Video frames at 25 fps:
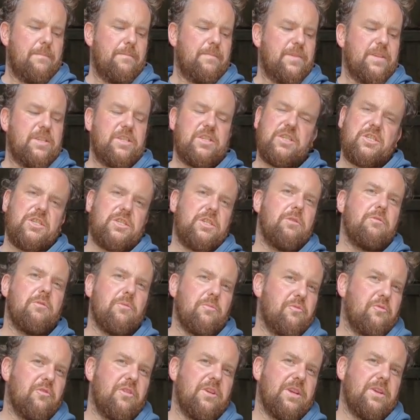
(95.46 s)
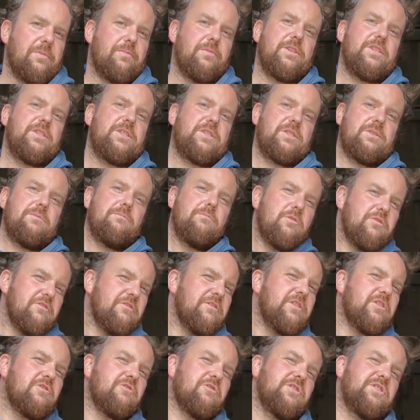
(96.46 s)
This is still a brick, but it's a
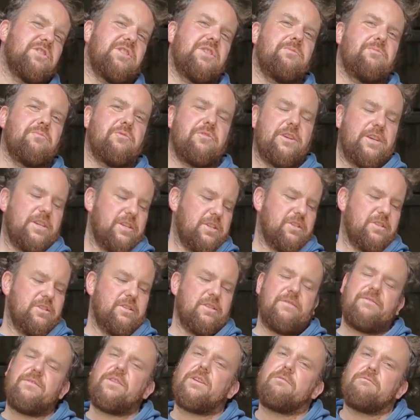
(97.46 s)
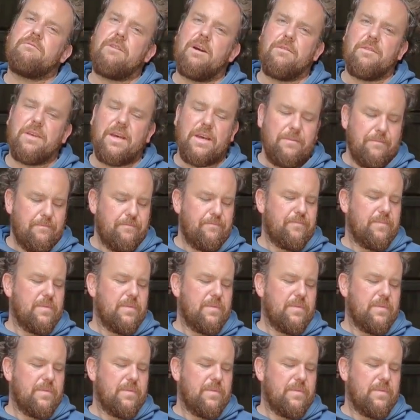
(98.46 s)
more interesting brick, so they've done well there.